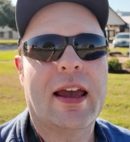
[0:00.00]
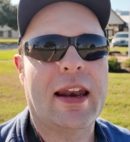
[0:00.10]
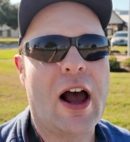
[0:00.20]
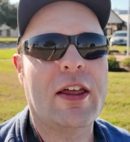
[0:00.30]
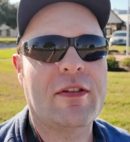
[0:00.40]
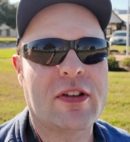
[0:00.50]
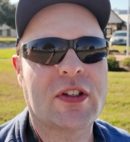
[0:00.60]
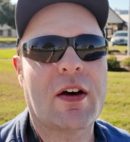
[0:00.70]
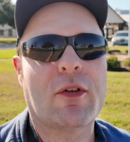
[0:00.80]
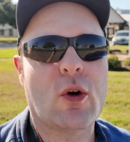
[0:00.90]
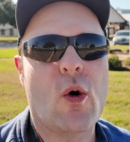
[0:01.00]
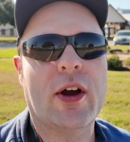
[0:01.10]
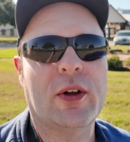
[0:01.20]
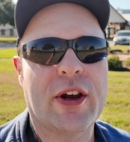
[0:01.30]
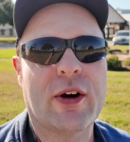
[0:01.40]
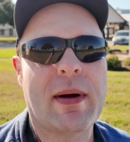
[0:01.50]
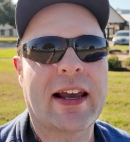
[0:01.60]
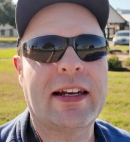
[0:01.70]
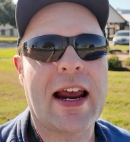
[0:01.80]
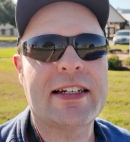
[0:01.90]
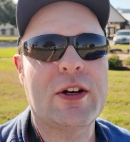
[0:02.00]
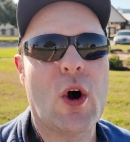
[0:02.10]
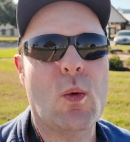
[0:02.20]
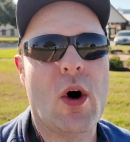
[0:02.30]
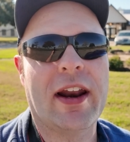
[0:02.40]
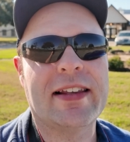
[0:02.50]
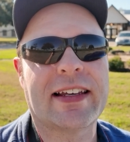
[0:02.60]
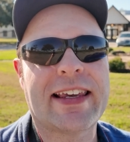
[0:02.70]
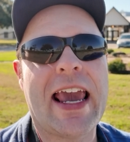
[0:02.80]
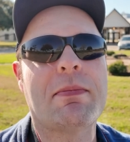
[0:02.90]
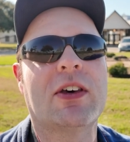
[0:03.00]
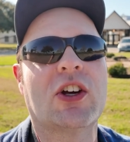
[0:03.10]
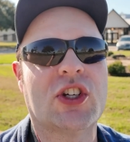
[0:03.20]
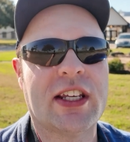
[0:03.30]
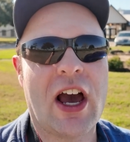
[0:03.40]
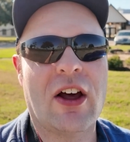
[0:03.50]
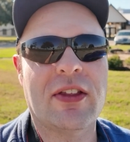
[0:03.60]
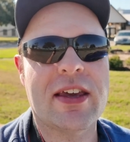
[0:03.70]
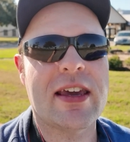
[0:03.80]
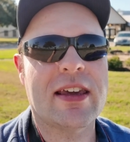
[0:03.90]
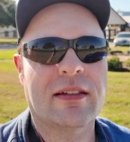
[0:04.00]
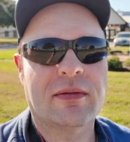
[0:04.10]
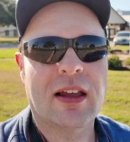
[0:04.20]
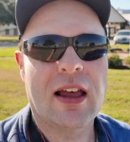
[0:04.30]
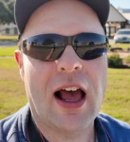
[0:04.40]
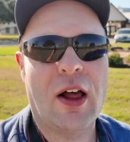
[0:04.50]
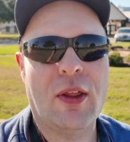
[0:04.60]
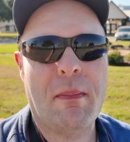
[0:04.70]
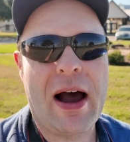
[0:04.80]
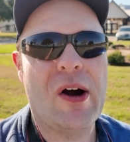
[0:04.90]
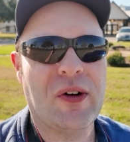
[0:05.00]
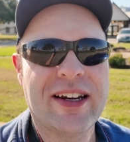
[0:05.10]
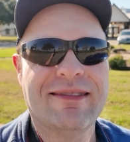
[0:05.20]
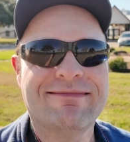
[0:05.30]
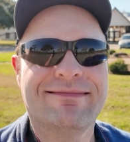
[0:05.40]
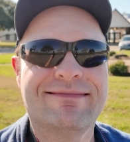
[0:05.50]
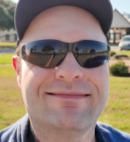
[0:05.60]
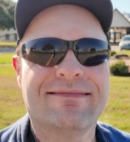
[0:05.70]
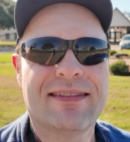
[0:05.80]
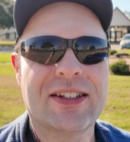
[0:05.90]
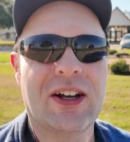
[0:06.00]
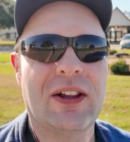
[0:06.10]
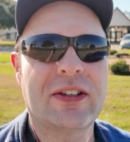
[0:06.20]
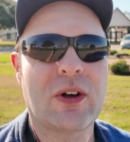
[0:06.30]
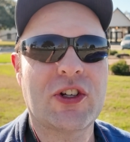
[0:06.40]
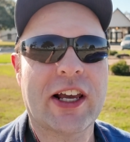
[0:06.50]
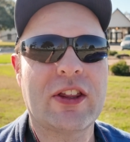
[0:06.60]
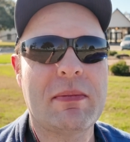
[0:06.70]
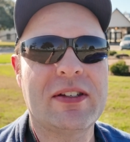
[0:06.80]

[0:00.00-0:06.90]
and how they discovered oil here back in 1901 as it came gushing out of the mound. So let's go check out the